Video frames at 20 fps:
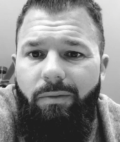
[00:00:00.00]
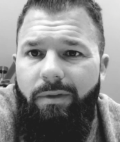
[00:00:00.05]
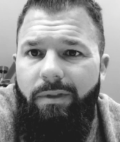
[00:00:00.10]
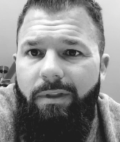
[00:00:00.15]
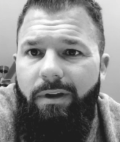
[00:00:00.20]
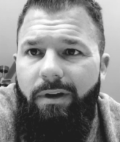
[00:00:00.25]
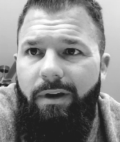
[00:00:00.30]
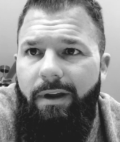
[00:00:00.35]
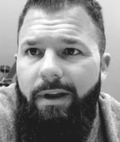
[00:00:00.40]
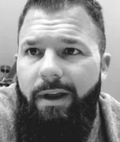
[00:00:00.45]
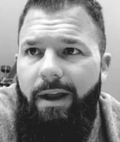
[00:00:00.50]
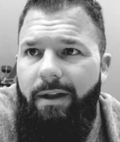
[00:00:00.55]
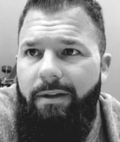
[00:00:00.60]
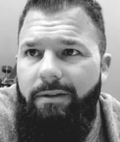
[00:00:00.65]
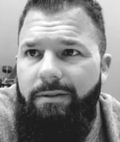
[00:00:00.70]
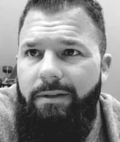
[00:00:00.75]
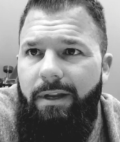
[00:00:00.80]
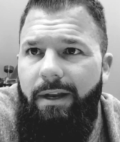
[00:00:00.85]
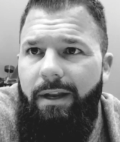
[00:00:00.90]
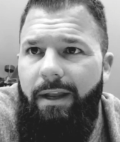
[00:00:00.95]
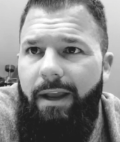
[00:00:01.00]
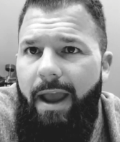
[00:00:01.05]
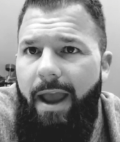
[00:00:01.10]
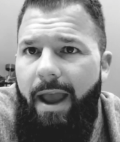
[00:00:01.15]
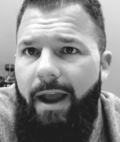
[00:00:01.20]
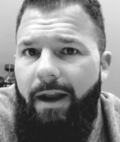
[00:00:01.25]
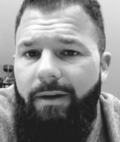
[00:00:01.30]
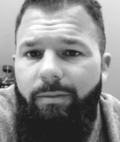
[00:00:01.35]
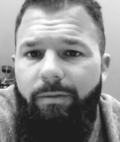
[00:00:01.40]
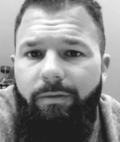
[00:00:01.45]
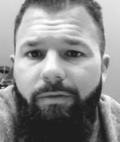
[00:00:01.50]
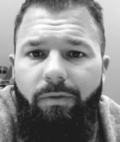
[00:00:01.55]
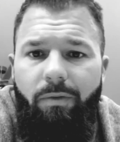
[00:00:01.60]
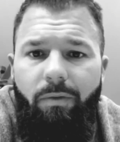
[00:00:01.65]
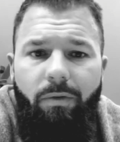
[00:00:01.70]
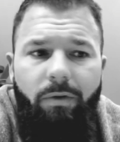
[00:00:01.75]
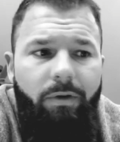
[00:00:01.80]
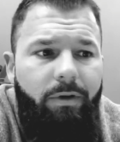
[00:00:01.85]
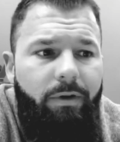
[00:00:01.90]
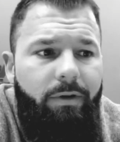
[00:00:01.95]
with their accounts getting hacked
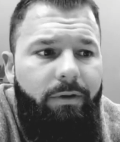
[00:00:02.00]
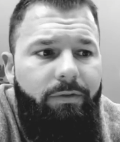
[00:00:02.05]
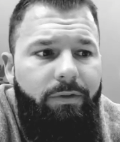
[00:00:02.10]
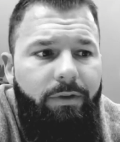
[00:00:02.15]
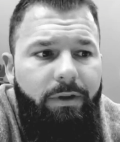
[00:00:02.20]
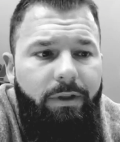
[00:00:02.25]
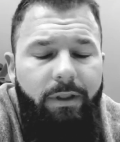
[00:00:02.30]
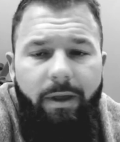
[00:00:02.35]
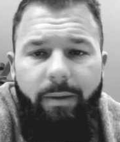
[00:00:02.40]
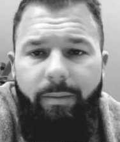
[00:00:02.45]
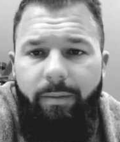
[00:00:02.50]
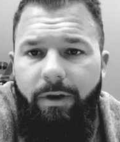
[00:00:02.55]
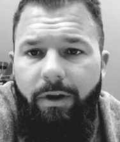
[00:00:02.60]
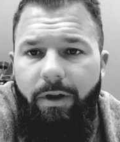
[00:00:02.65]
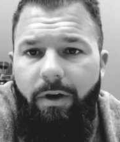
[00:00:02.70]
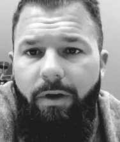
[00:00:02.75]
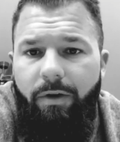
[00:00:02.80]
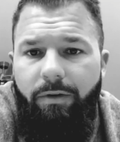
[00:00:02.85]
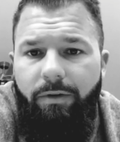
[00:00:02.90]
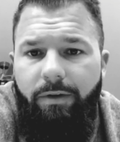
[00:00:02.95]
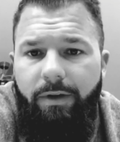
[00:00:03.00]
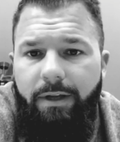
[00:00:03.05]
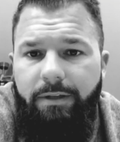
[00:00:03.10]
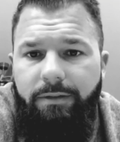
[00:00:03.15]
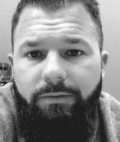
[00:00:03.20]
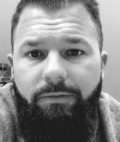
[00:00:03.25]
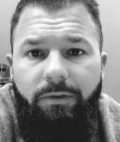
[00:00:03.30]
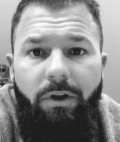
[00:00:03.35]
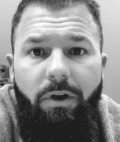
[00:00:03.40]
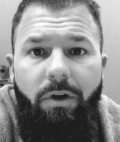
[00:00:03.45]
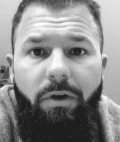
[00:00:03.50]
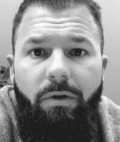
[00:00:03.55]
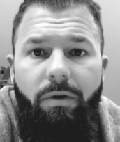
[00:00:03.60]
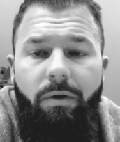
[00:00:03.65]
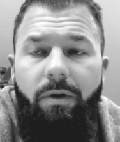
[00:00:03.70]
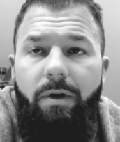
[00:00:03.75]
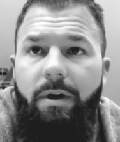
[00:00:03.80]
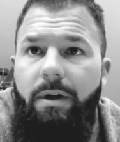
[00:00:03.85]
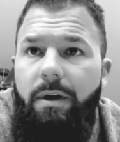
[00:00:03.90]
before, if you could let me know, you guys know